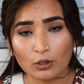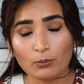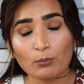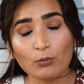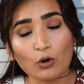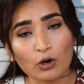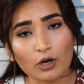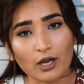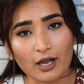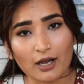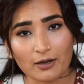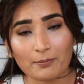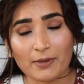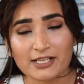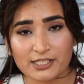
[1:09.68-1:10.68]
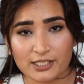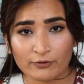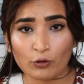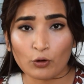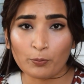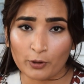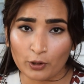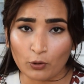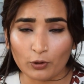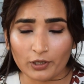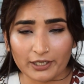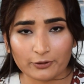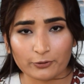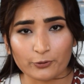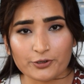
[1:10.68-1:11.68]
MOOC are massive open
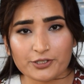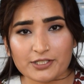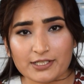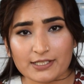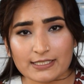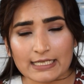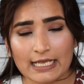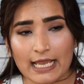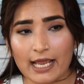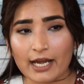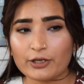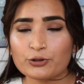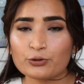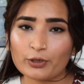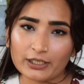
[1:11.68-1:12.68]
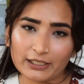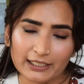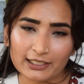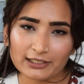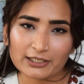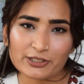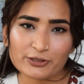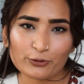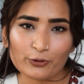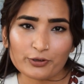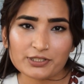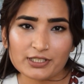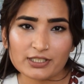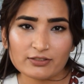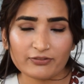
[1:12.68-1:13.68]
online courses and you can take these
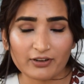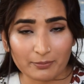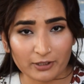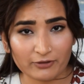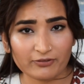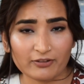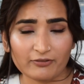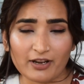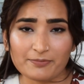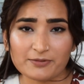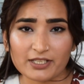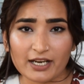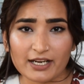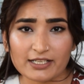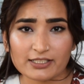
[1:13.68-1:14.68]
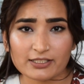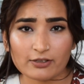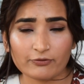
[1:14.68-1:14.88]
courses from different websites,